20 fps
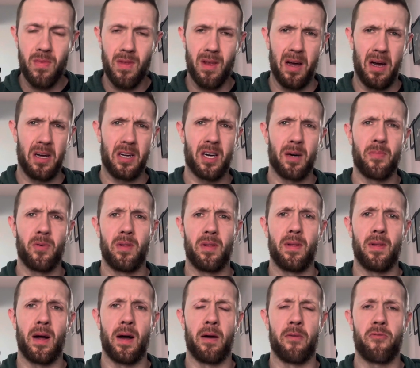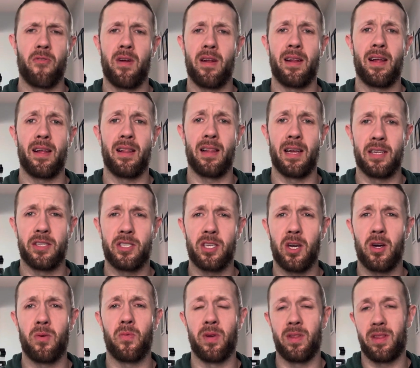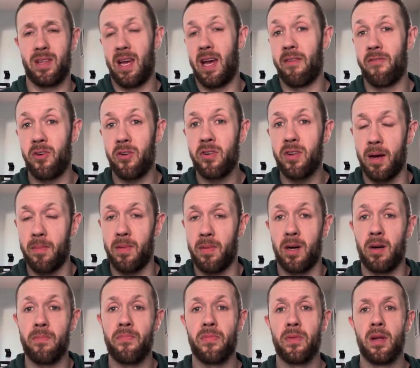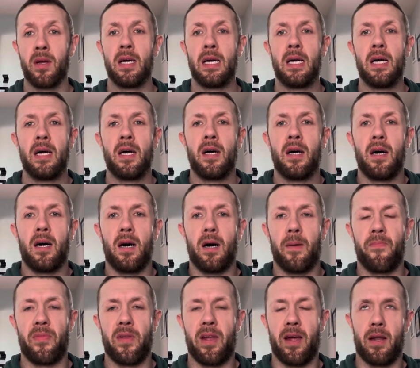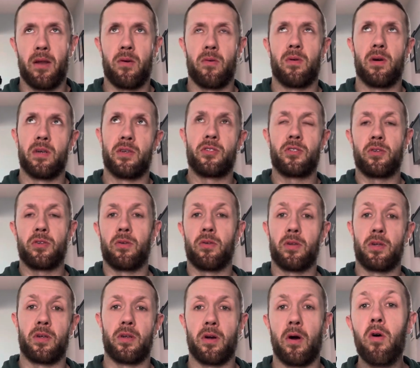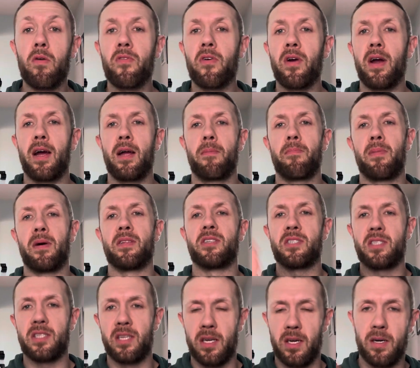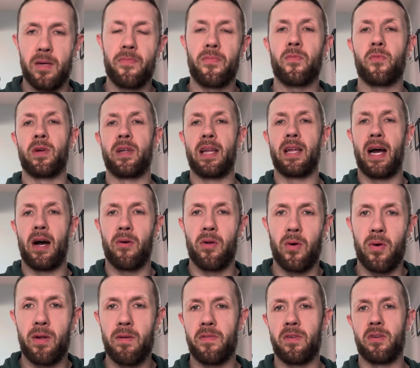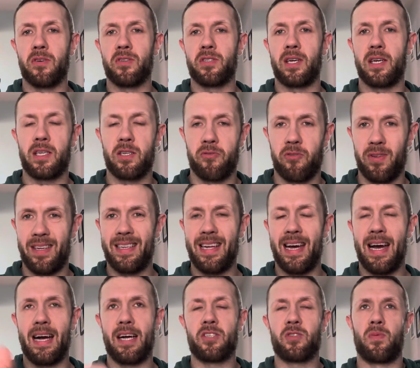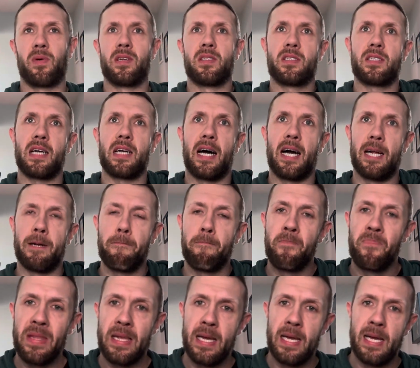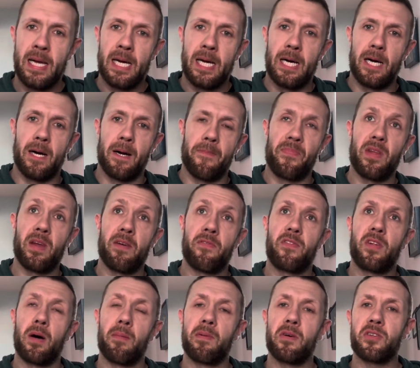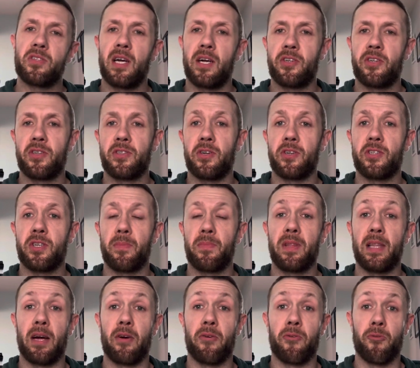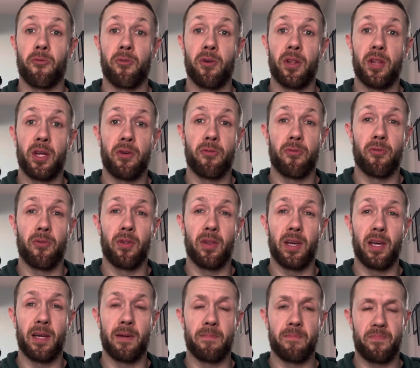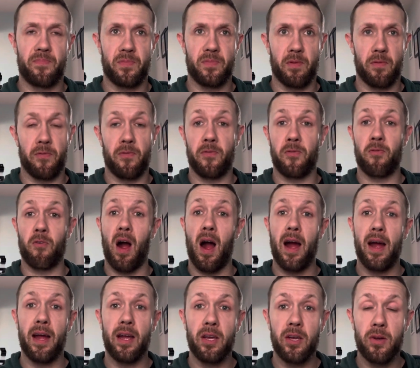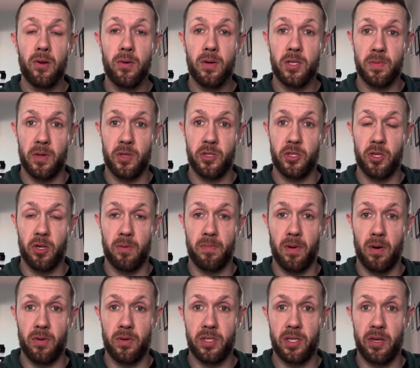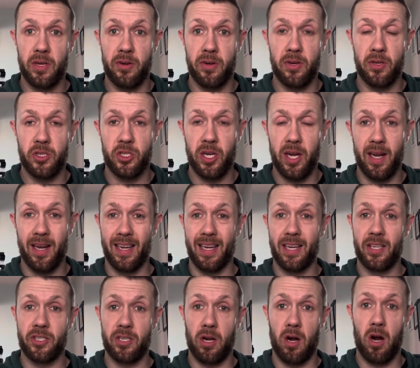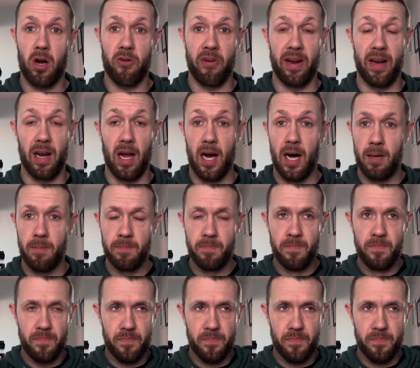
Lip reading: a couple Friday Night Lights ago with a heavier dumbbell. And it was shoulder to overhead, but still, we now know what it feels like to really tax one side. If dumbbell snatches are something that really, really fry you, especially your posterior chain, and gets your heart rate up,